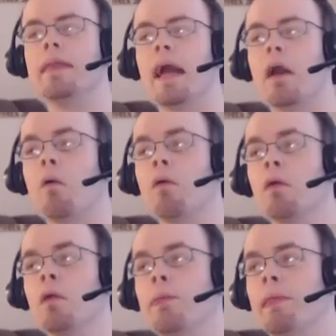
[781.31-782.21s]
now,
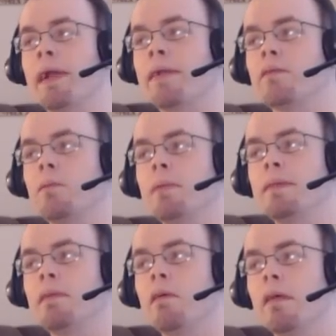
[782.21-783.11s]
that couldn't have
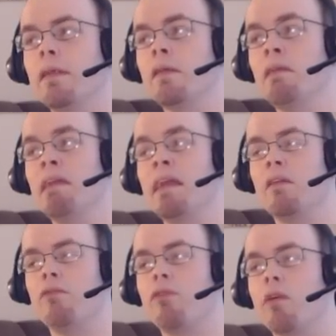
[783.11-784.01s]
been done
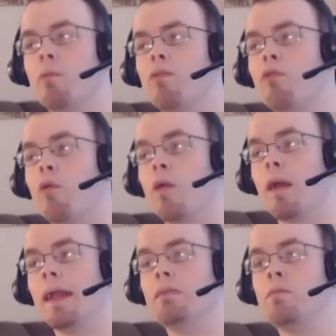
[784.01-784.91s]
in film before
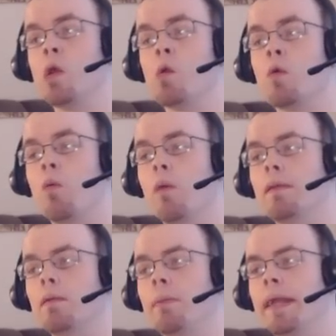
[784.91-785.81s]
and
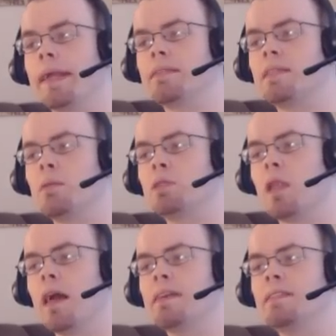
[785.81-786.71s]
wouldn't have been
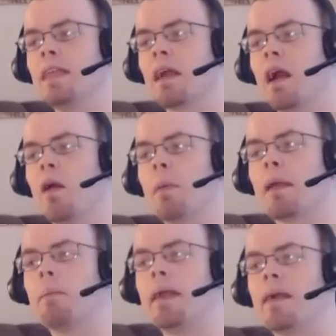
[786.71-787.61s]
conceptualized in a
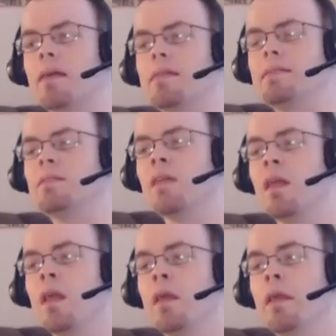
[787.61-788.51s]
comic because,
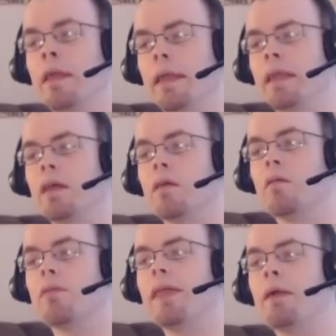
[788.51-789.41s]
you
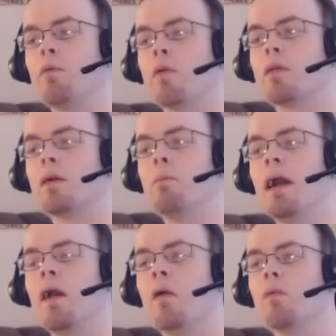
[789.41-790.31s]
know, they weren't
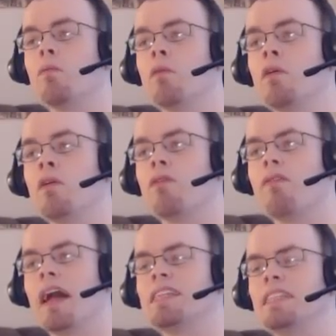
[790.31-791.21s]
about
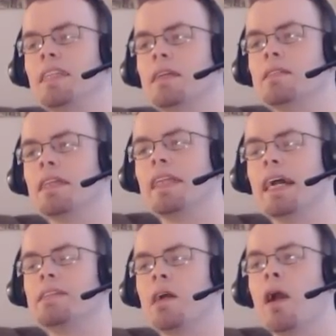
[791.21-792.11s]
flashiness at
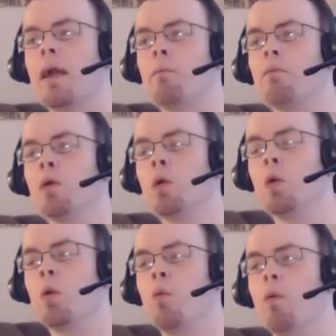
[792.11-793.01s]
that time,
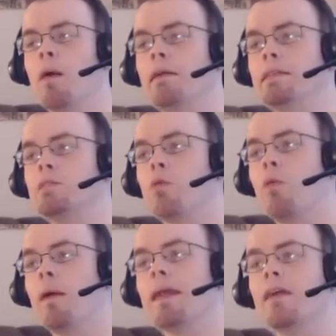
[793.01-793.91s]
was
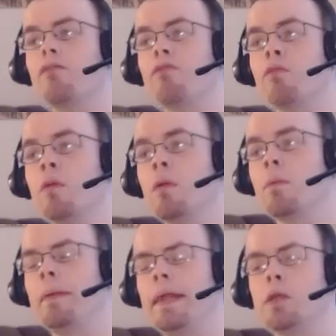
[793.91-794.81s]
what if
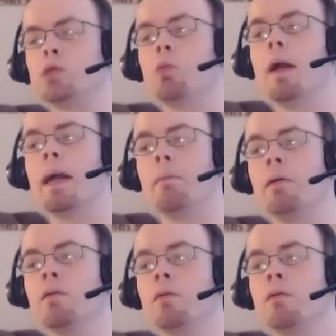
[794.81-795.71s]
Peter's web,